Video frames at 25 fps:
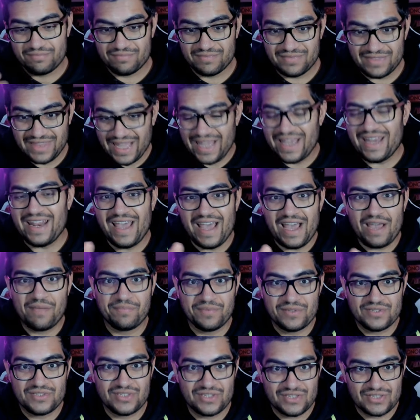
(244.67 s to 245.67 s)
that
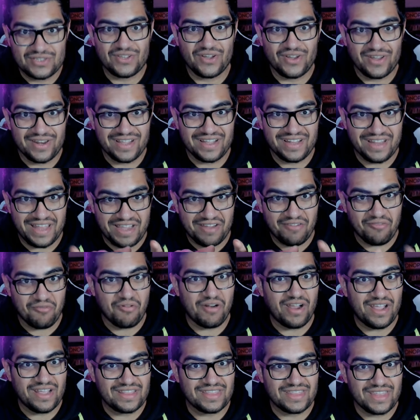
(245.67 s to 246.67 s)
happens to Sonic, like,
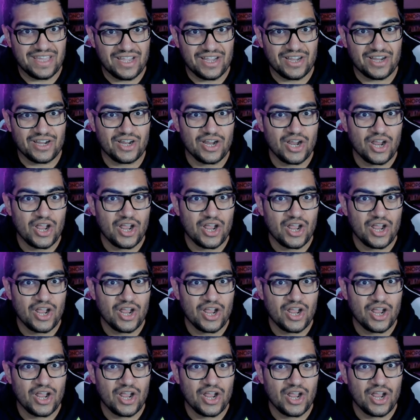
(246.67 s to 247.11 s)
right there.